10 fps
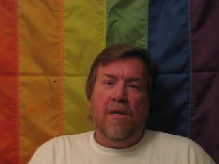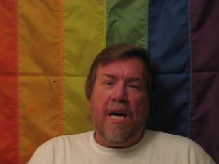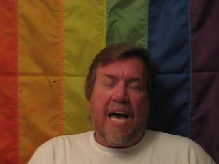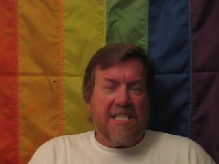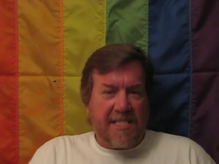
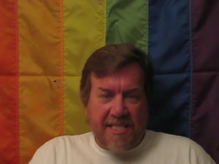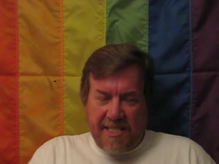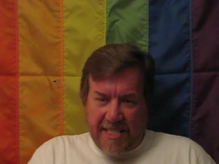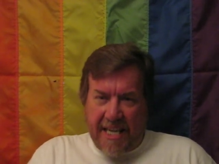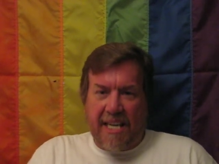and
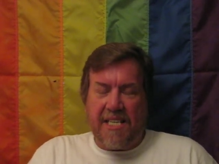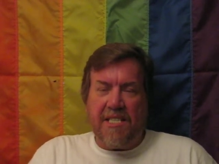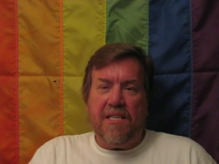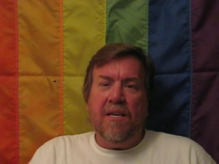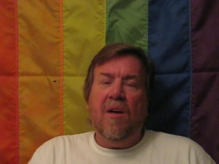
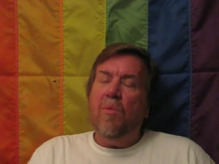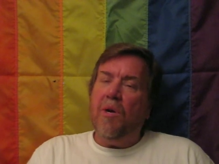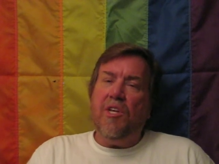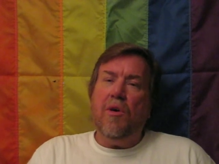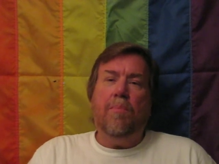sickened
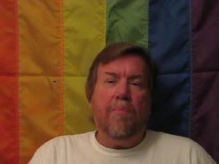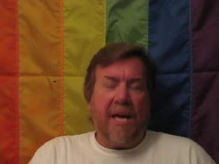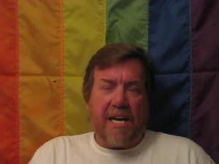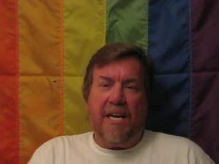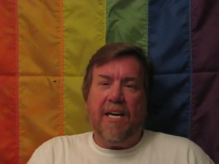when you
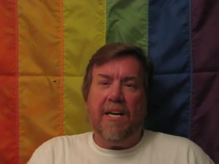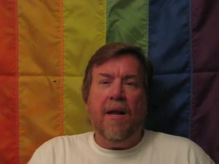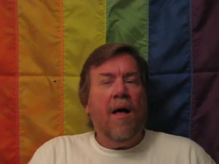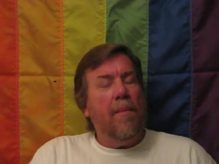picketed